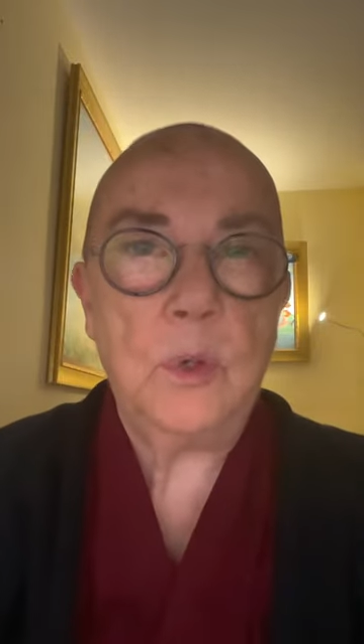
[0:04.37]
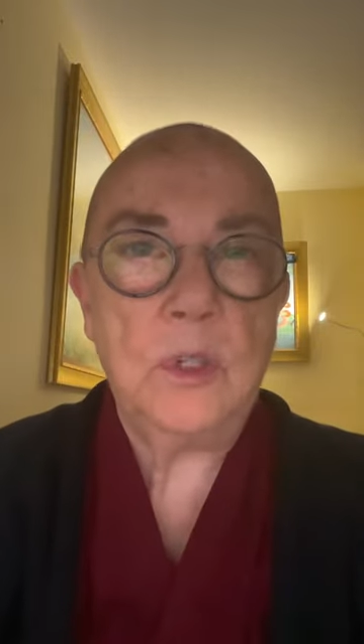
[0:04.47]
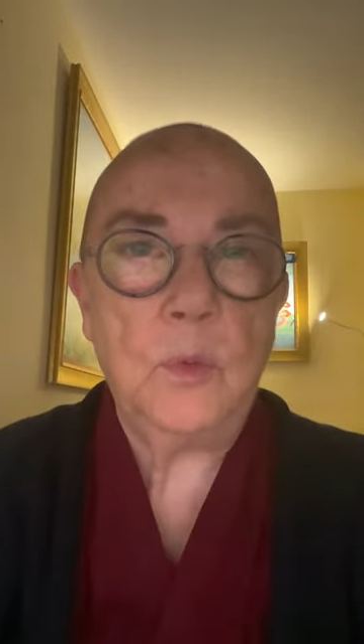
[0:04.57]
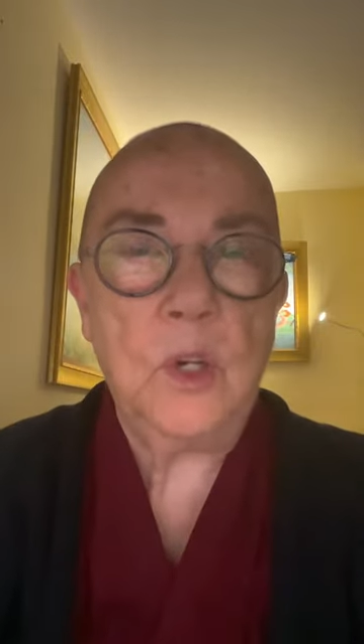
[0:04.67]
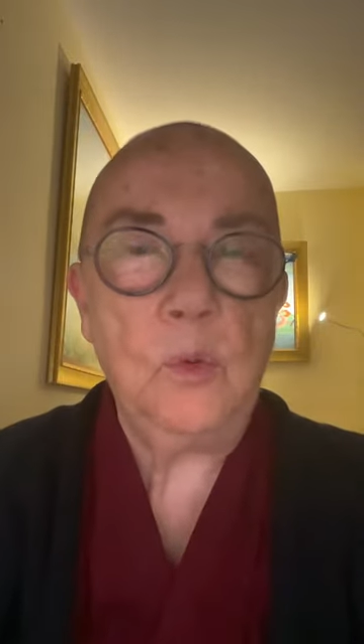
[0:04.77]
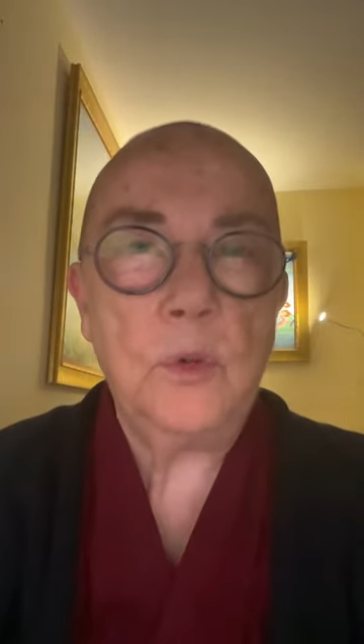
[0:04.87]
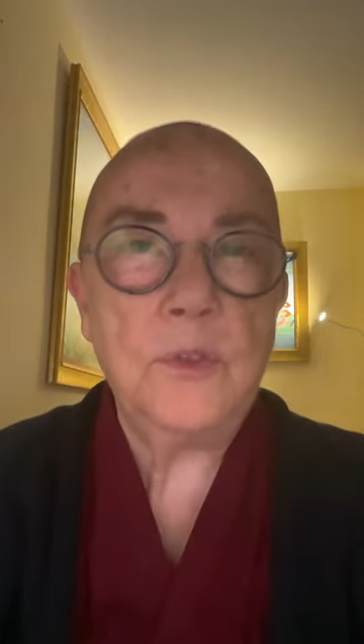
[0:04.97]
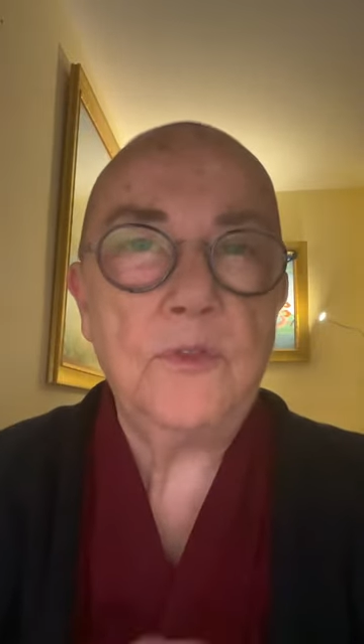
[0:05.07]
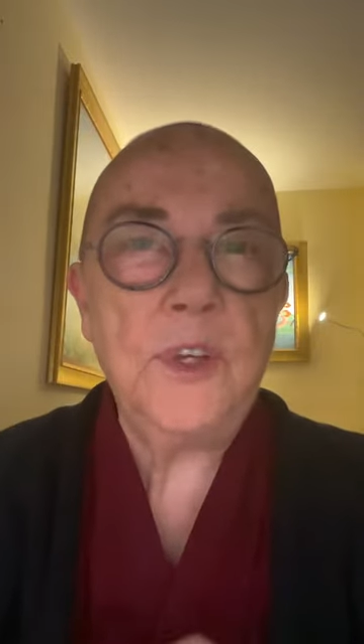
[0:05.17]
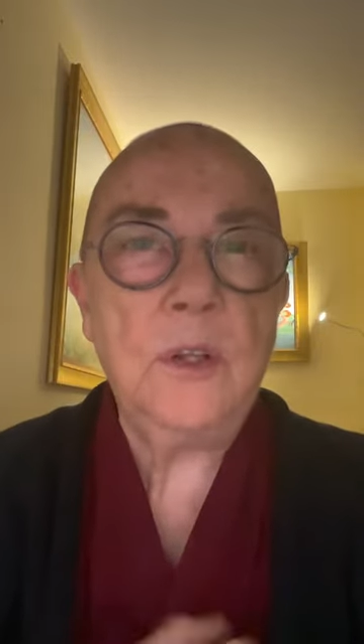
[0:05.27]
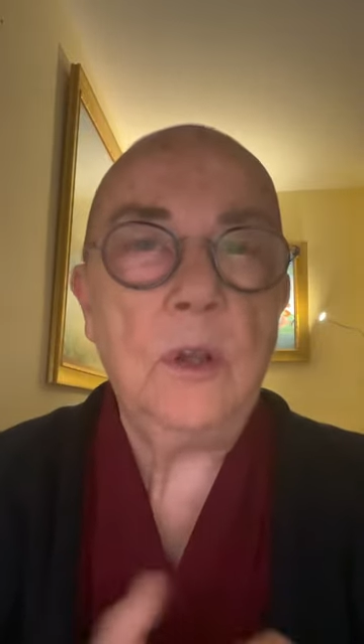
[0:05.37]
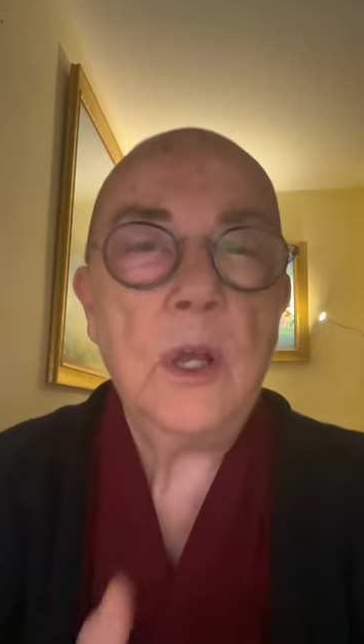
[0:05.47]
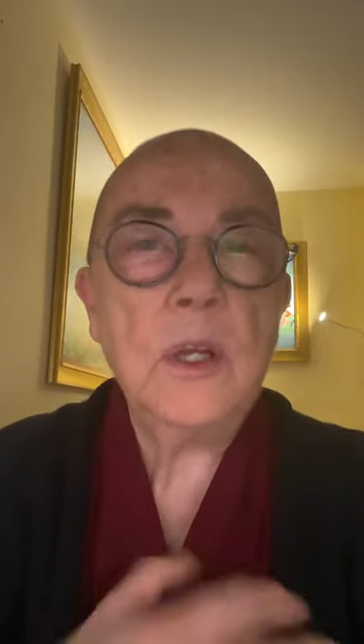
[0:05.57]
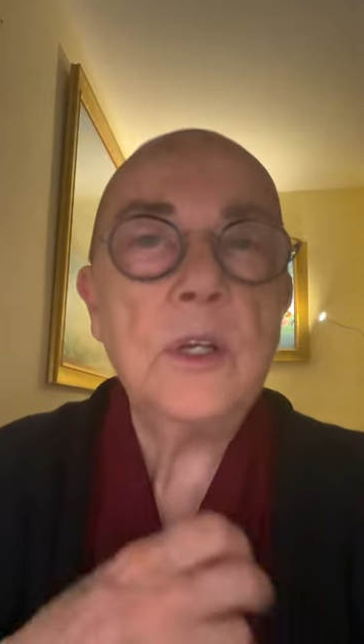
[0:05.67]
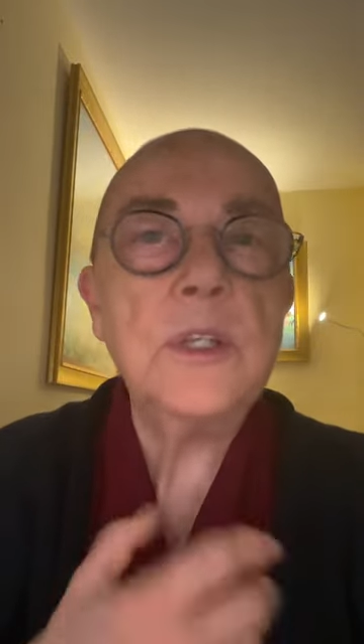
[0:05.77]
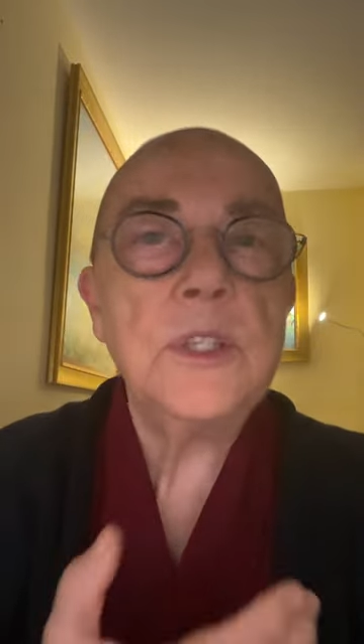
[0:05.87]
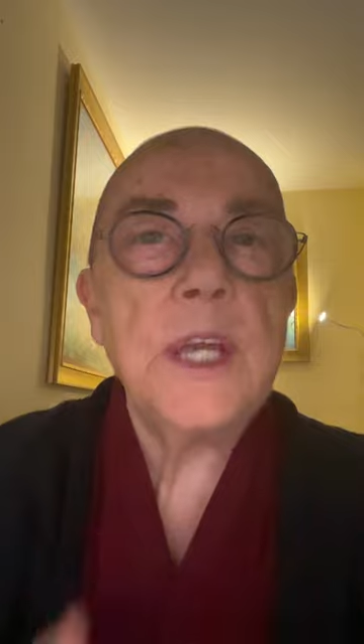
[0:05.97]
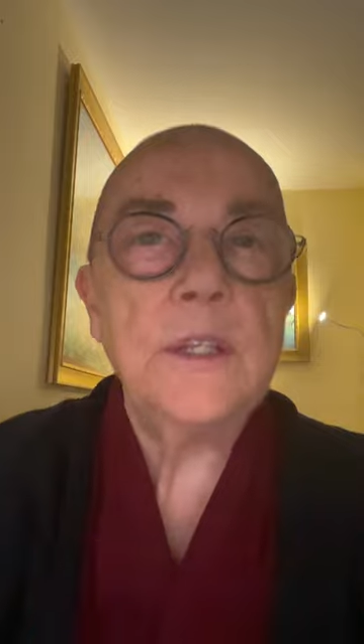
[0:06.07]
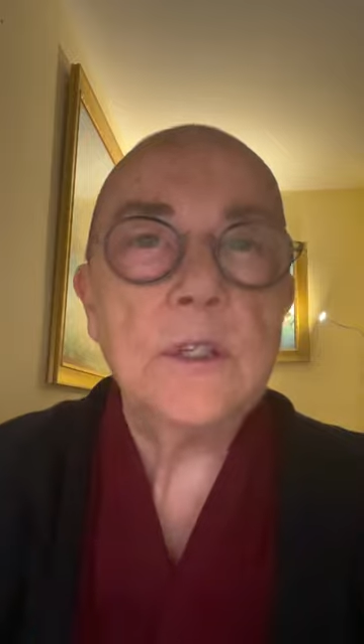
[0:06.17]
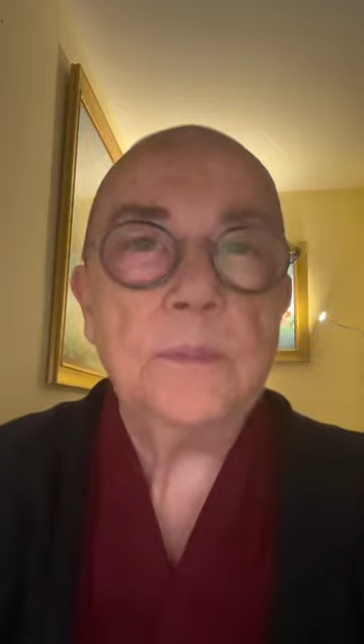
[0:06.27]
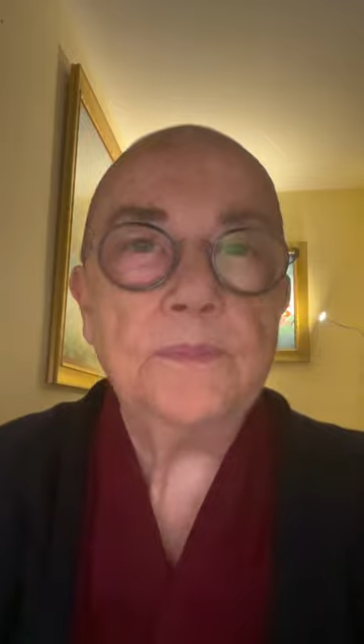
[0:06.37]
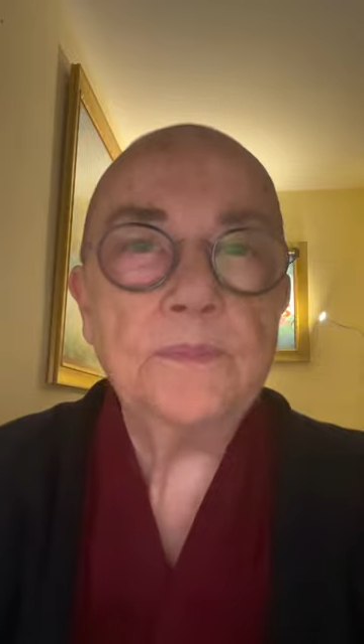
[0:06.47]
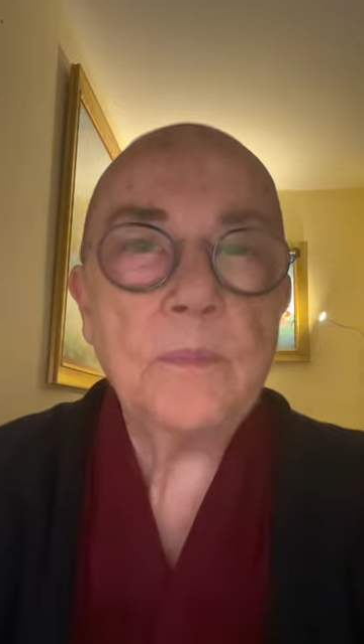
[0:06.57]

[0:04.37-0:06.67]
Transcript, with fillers: We, want, we all want to feel content.